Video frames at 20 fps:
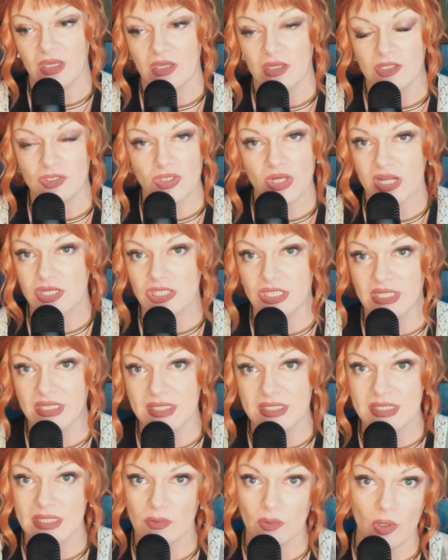
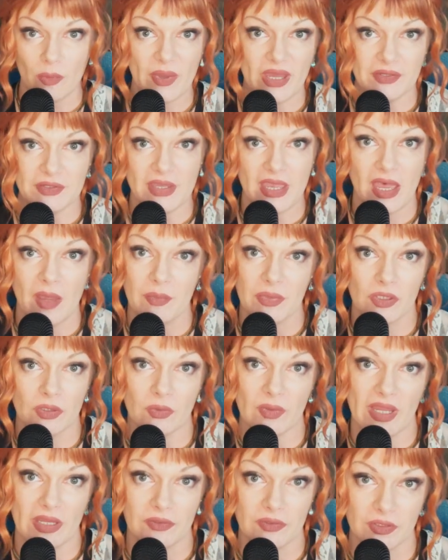tragedies that were about to happen
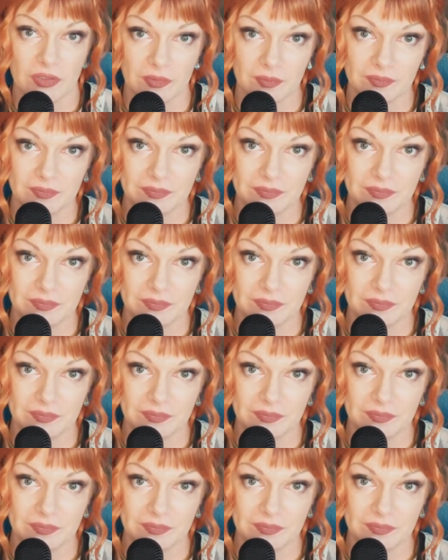around her.